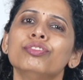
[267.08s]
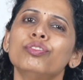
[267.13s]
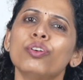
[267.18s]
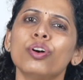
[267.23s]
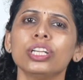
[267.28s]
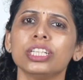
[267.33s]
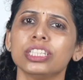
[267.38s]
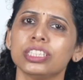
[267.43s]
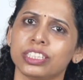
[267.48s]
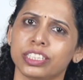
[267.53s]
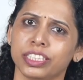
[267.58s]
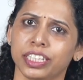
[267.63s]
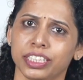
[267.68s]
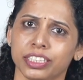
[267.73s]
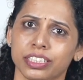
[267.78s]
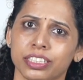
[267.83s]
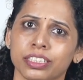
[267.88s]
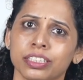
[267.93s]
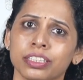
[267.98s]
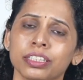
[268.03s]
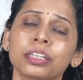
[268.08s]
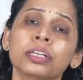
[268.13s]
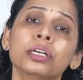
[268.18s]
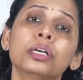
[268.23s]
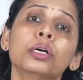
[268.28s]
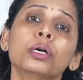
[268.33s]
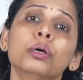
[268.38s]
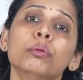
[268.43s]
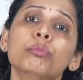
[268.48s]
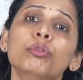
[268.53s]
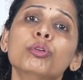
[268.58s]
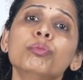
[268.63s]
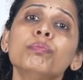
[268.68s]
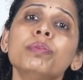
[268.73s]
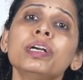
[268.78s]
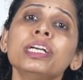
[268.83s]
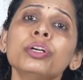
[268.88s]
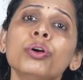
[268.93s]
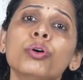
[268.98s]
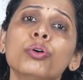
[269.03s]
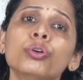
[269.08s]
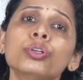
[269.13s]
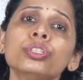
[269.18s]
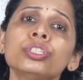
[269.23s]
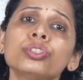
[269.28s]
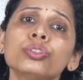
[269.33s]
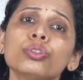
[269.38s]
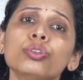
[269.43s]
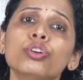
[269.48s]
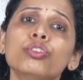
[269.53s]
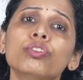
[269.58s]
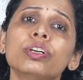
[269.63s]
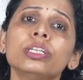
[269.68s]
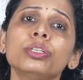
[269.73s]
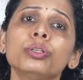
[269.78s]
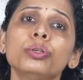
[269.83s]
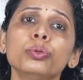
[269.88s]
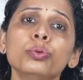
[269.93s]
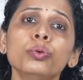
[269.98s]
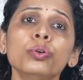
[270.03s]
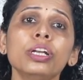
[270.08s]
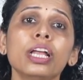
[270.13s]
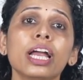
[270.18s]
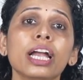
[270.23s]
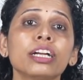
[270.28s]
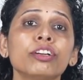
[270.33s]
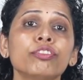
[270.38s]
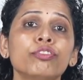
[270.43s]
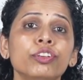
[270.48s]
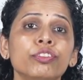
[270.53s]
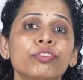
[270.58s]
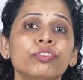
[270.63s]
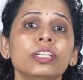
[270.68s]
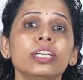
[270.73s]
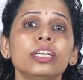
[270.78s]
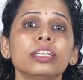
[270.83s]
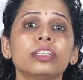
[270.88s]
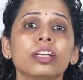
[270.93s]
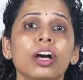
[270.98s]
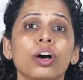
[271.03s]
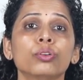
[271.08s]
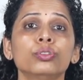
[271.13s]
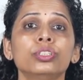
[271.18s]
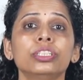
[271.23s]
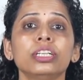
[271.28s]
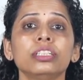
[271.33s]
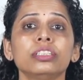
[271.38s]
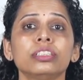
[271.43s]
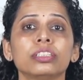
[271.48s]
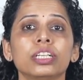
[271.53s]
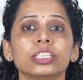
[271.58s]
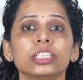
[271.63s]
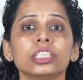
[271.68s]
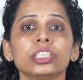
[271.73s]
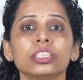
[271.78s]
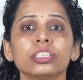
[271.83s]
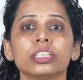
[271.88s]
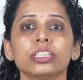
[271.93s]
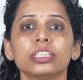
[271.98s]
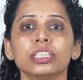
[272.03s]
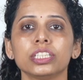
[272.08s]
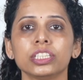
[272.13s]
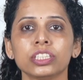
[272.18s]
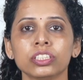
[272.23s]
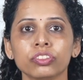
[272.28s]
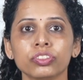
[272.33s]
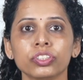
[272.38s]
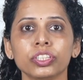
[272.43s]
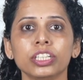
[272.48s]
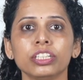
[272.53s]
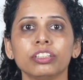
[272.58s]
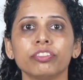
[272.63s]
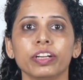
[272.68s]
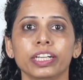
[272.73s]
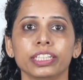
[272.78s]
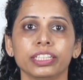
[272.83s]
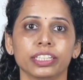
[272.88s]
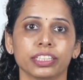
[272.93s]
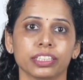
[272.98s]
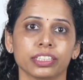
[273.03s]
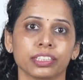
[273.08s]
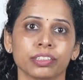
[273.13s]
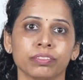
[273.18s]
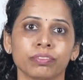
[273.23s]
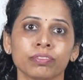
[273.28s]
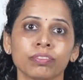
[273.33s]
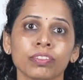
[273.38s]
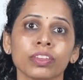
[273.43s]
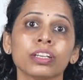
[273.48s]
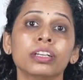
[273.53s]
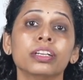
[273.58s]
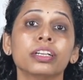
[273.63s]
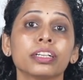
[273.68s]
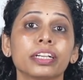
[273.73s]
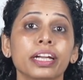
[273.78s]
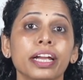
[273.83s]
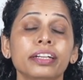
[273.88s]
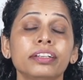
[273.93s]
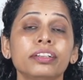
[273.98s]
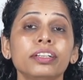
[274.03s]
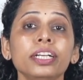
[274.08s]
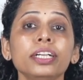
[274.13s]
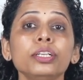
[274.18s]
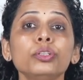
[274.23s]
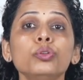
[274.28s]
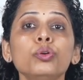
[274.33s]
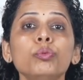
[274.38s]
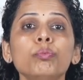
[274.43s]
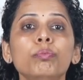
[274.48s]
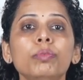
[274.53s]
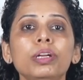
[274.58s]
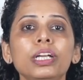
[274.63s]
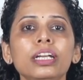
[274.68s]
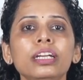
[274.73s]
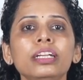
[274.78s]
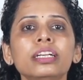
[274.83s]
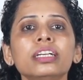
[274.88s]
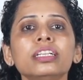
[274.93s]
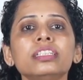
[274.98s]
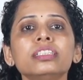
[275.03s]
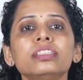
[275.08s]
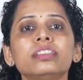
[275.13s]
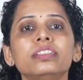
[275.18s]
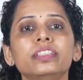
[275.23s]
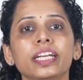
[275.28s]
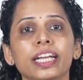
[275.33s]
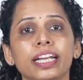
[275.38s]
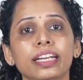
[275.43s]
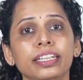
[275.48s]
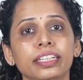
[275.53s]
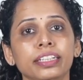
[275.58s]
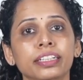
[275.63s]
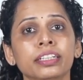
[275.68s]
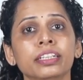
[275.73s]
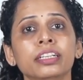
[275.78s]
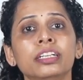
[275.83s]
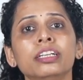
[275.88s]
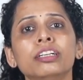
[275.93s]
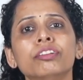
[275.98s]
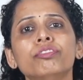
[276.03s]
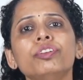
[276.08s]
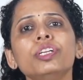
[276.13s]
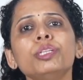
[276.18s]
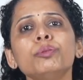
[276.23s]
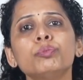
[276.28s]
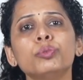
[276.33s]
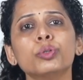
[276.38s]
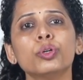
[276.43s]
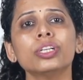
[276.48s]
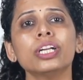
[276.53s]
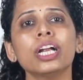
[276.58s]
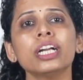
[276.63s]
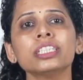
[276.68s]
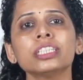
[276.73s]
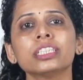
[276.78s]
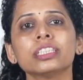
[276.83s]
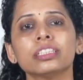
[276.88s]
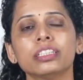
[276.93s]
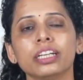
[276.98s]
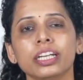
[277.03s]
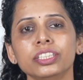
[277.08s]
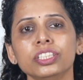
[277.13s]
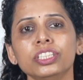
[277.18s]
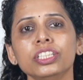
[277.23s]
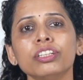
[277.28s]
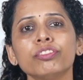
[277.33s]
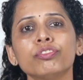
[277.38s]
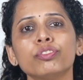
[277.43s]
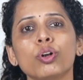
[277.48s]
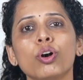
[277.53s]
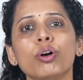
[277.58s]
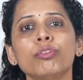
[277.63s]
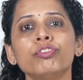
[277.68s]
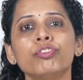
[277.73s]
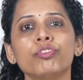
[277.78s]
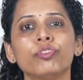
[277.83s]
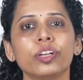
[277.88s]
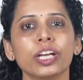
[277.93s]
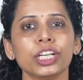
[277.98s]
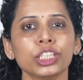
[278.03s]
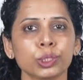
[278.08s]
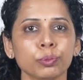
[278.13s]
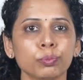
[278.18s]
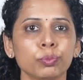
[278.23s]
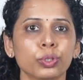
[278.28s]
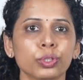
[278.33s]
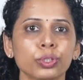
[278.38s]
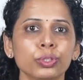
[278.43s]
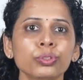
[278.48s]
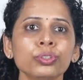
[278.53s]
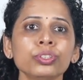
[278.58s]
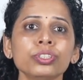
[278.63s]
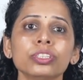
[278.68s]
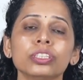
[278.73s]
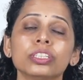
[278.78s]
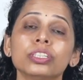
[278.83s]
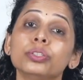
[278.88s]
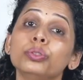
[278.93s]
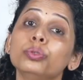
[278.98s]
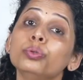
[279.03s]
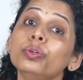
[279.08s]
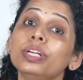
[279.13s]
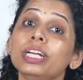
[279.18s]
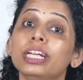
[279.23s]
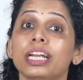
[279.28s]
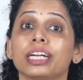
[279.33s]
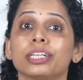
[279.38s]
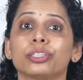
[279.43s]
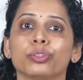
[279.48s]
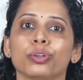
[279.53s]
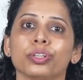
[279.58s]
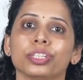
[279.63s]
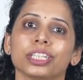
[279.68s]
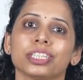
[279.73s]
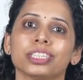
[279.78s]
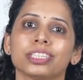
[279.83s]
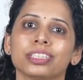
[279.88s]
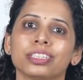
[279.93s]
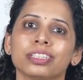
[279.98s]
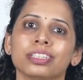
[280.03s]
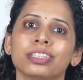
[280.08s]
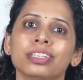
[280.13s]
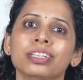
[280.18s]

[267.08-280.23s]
For instance, Mumbai hosts over 250,000 registered street vendors, catering to millions daily with products ranging from fresh produce to electronics.